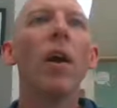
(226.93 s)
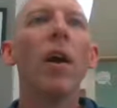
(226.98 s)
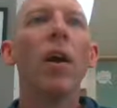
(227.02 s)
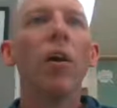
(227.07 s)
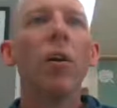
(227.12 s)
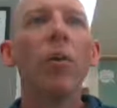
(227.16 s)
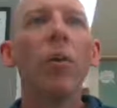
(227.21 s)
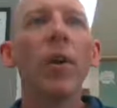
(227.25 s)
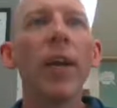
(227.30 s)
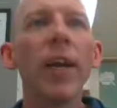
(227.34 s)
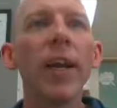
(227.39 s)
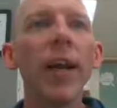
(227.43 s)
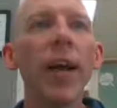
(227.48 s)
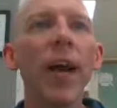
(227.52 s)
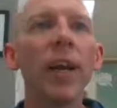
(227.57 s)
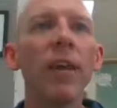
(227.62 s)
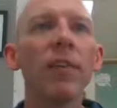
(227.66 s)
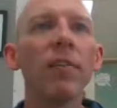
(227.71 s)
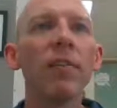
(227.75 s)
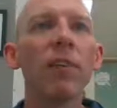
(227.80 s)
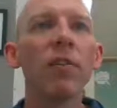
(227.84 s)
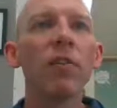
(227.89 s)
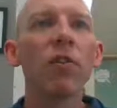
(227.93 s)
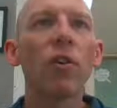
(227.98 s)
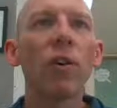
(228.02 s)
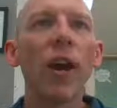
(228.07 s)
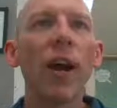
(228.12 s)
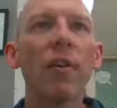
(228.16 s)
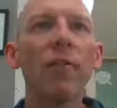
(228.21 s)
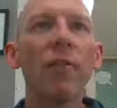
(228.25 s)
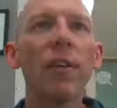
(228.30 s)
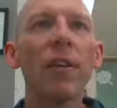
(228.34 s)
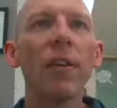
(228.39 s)
Reading on, it says
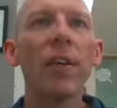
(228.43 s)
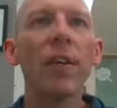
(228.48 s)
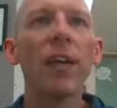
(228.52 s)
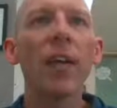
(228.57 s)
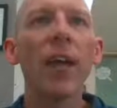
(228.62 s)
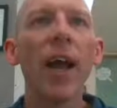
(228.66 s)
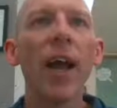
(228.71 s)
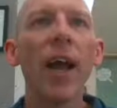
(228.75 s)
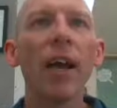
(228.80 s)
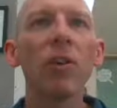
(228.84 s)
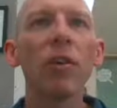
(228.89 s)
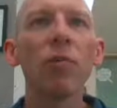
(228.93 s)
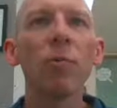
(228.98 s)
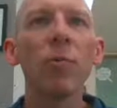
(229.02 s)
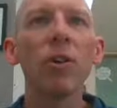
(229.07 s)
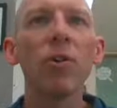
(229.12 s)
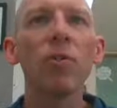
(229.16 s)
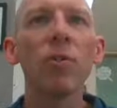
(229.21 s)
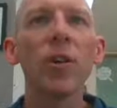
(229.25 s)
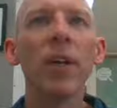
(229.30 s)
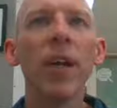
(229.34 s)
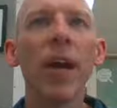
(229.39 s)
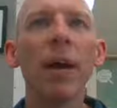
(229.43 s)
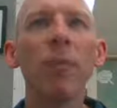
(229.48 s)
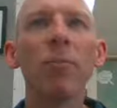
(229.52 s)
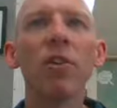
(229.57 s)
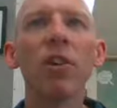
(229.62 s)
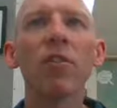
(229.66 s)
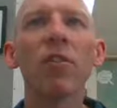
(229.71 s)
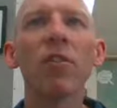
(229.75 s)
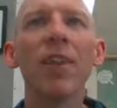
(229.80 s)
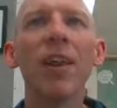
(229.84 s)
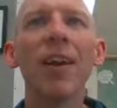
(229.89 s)
gravity can act between
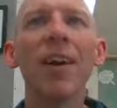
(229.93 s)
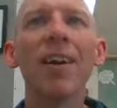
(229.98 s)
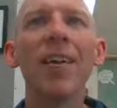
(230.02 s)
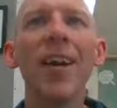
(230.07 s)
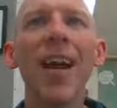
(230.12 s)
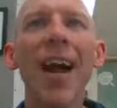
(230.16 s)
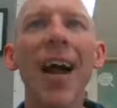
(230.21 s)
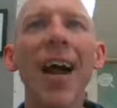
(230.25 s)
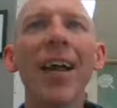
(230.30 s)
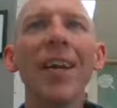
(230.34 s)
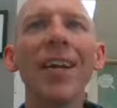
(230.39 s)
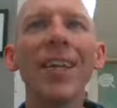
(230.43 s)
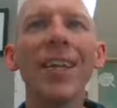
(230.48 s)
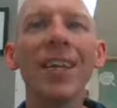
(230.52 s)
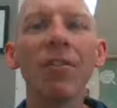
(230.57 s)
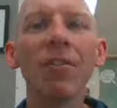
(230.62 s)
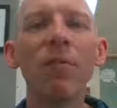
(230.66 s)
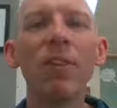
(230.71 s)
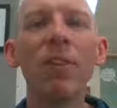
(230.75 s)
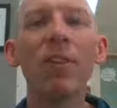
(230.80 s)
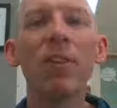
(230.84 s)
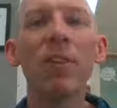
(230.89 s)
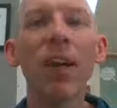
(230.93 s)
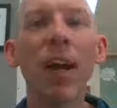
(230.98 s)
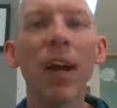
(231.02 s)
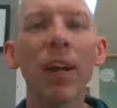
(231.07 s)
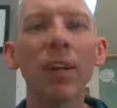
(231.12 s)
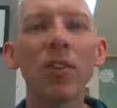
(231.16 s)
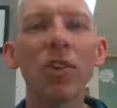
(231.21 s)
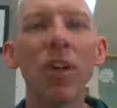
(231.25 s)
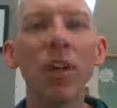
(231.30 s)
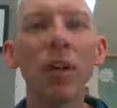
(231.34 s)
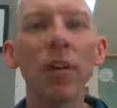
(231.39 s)
objects that are not even
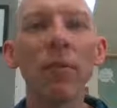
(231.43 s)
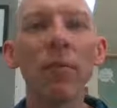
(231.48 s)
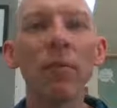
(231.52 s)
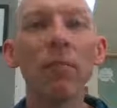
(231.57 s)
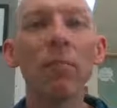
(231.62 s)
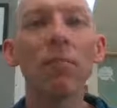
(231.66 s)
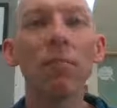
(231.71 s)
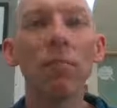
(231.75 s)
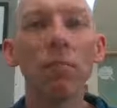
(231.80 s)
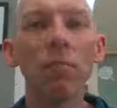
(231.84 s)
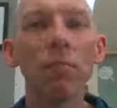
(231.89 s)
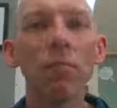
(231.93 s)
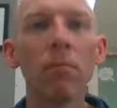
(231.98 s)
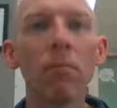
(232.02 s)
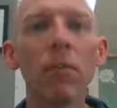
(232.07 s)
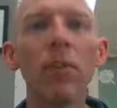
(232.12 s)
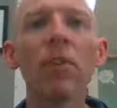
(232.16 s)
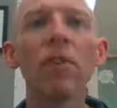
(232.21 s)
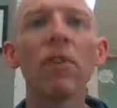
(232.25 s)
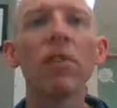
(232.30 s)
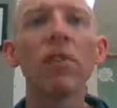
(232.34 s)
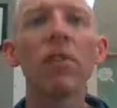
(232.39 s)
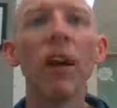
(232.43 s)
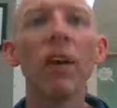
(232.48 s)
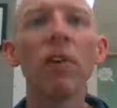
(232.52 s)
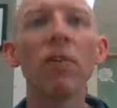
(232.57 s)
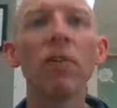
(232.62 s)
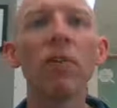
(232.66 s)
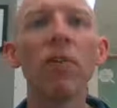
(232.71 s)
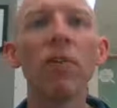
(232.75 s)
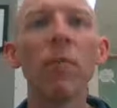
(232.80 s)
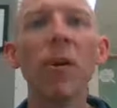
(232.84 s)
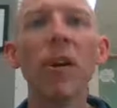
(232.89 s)
touching.
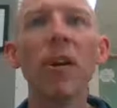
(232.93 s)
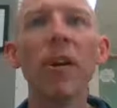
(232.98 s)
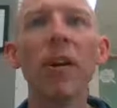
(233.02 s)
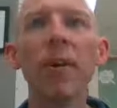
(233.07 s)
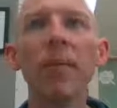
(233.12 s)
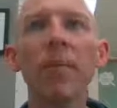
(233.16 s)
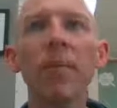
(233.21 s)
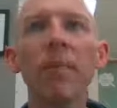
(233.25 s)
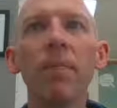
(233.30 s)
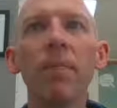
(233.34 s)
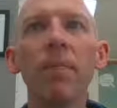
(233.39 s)
Sounds familiar.